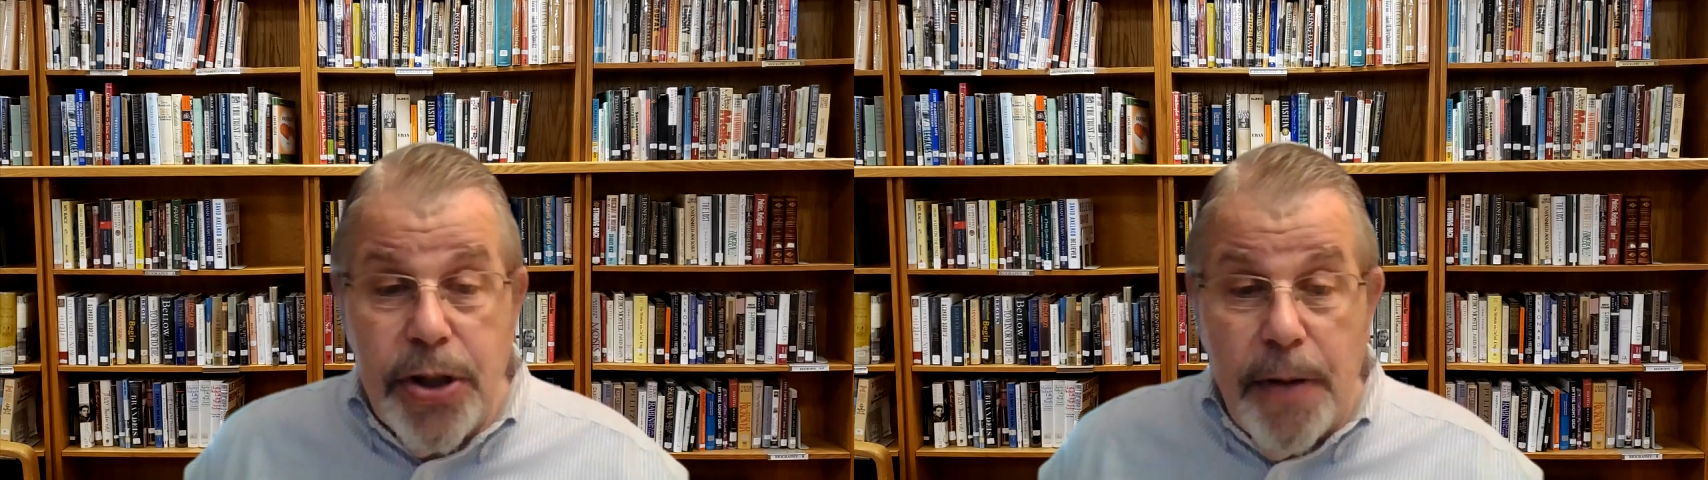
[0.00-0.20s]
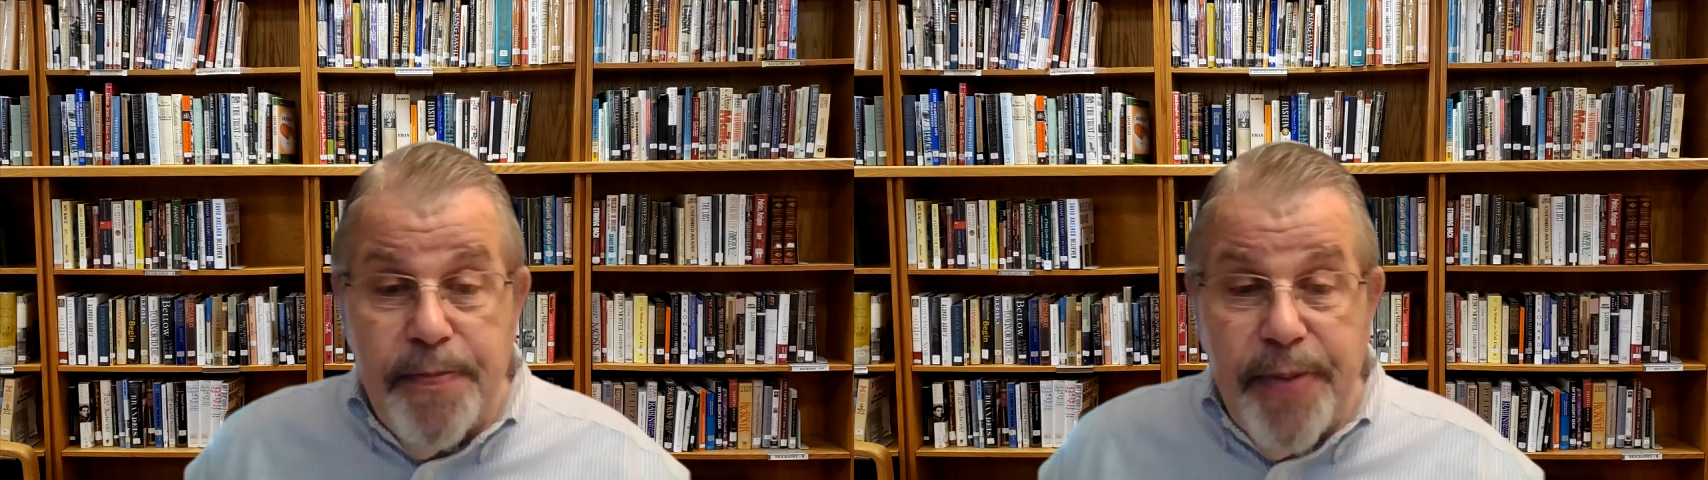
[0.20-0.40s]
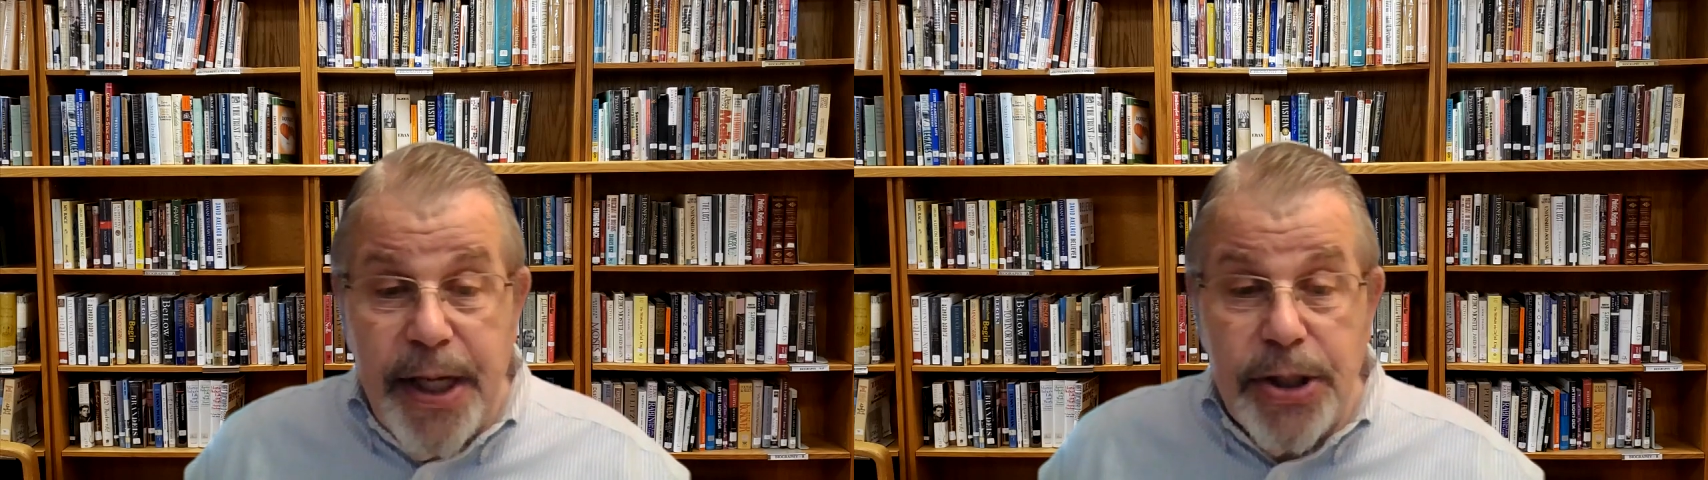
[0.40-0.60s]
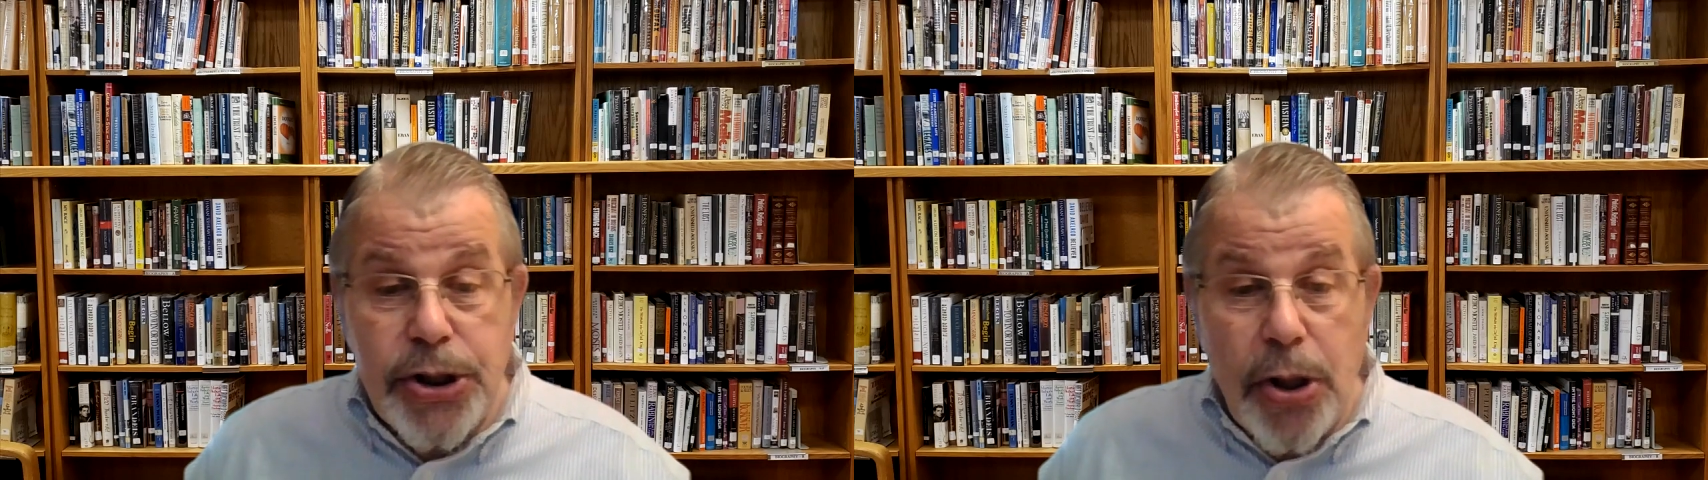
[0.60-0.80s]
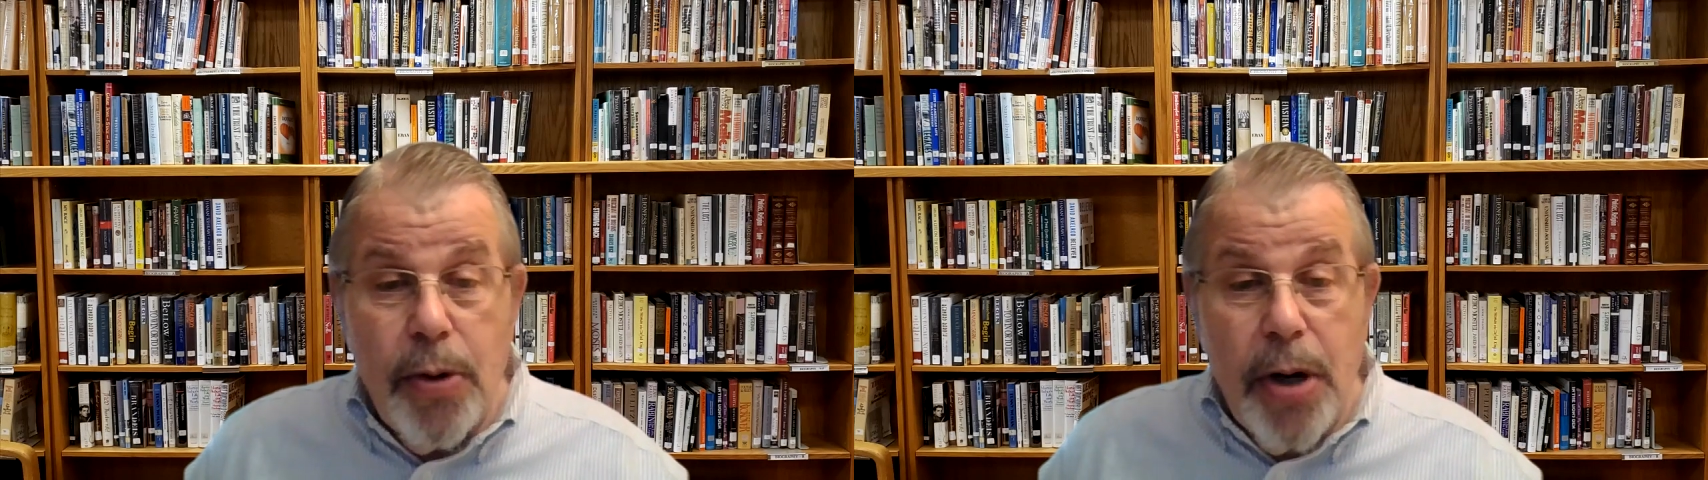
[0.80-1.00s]
to be
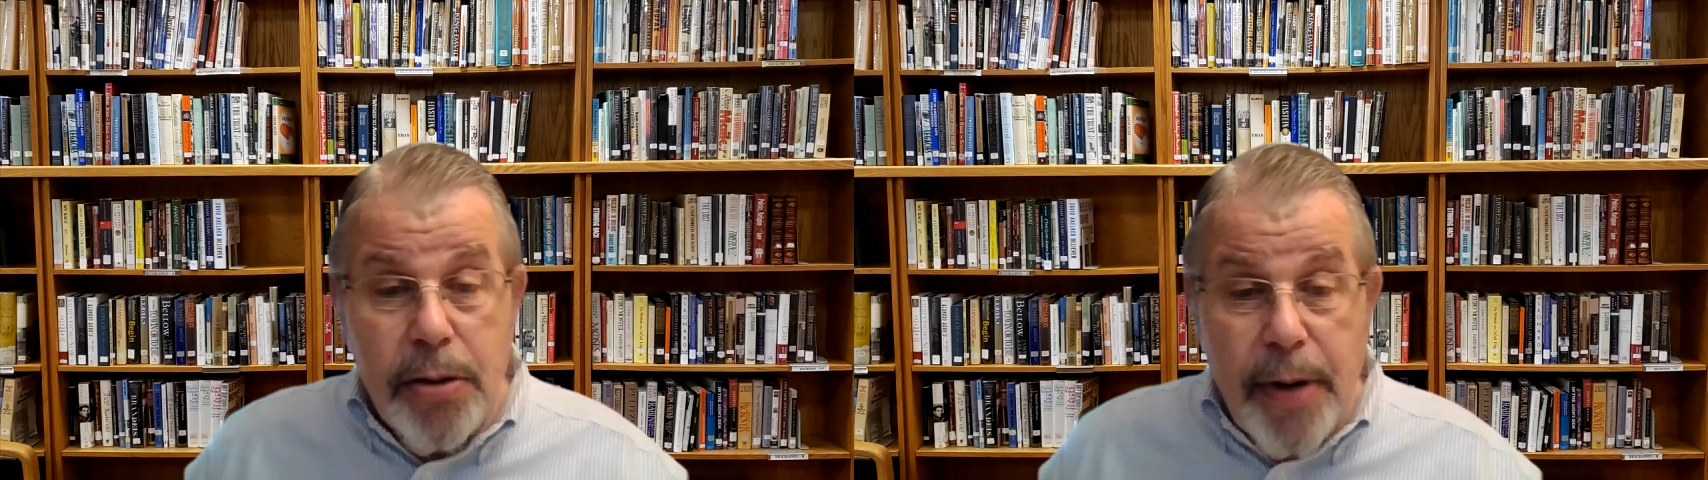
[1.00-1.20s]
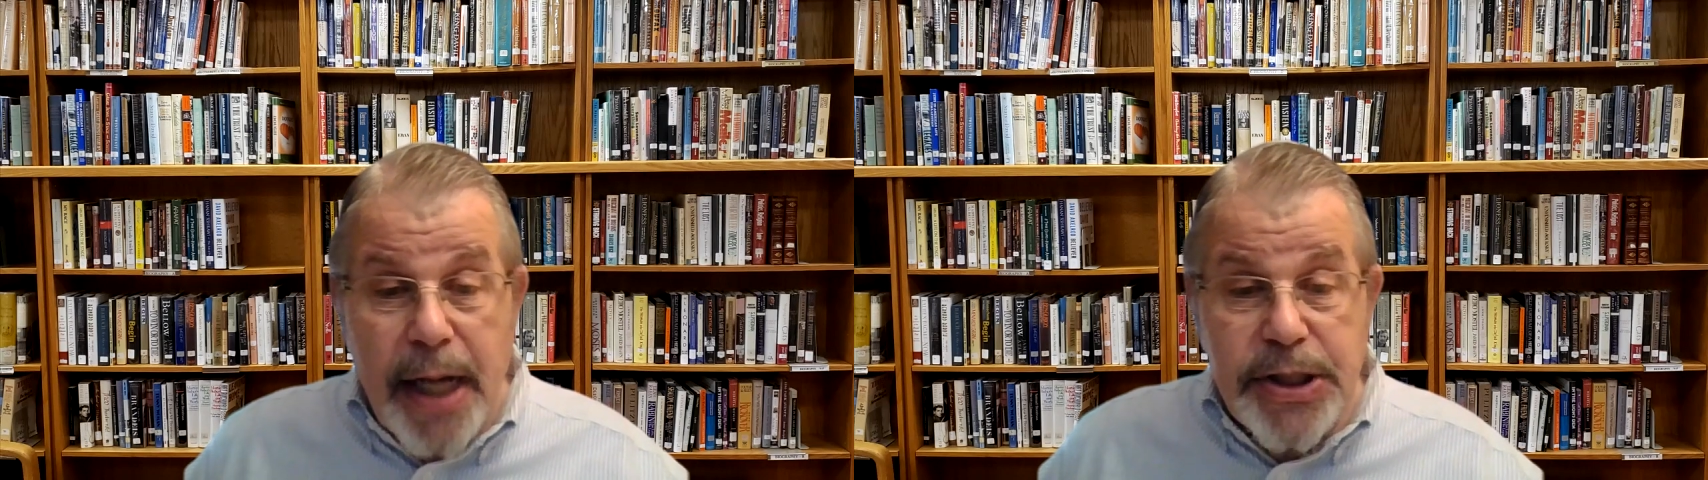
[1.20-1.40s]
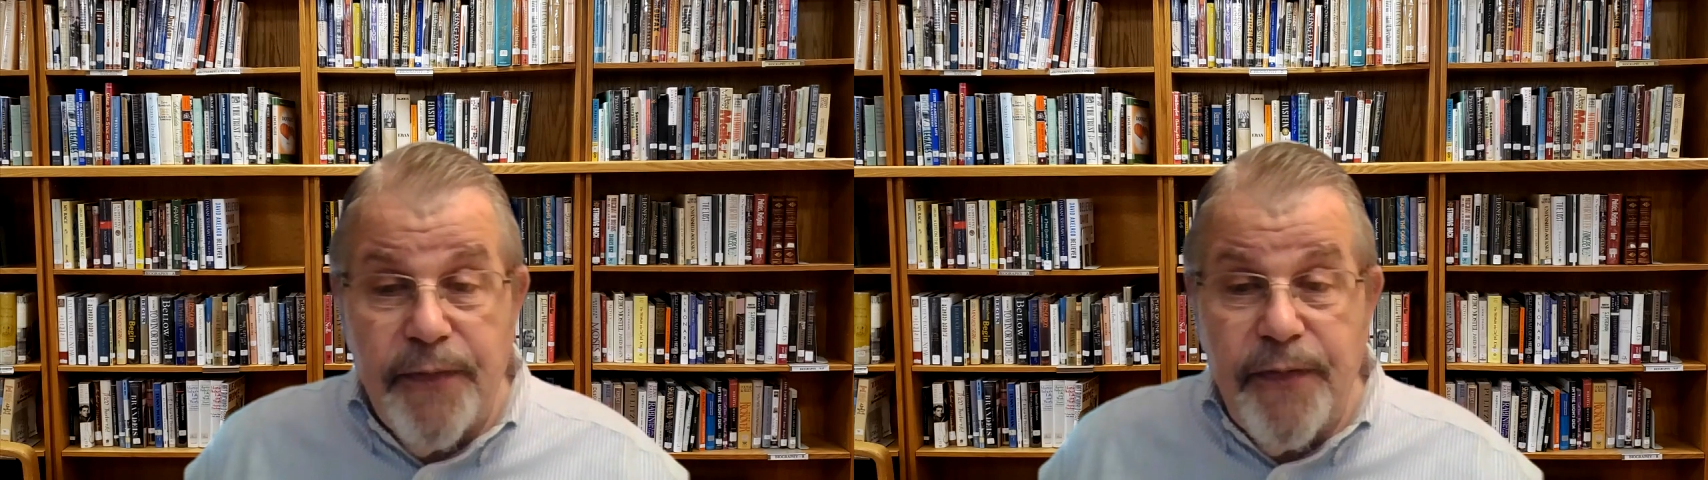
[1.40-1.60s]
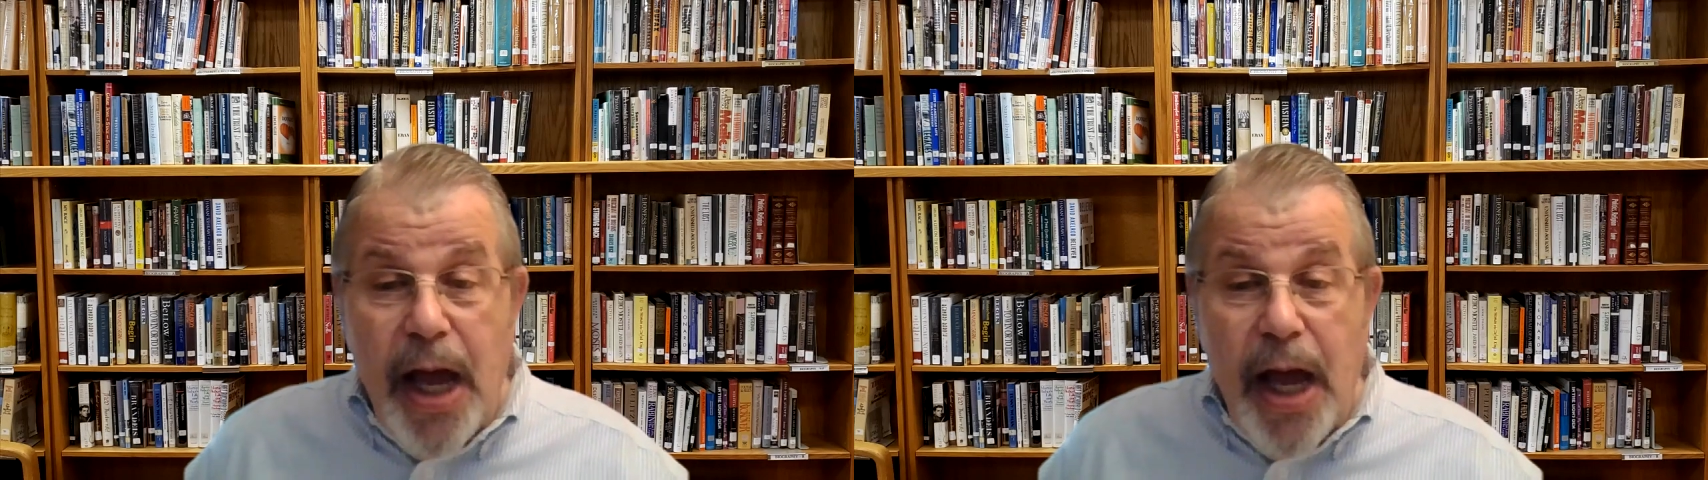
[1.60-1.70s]
so aggressive,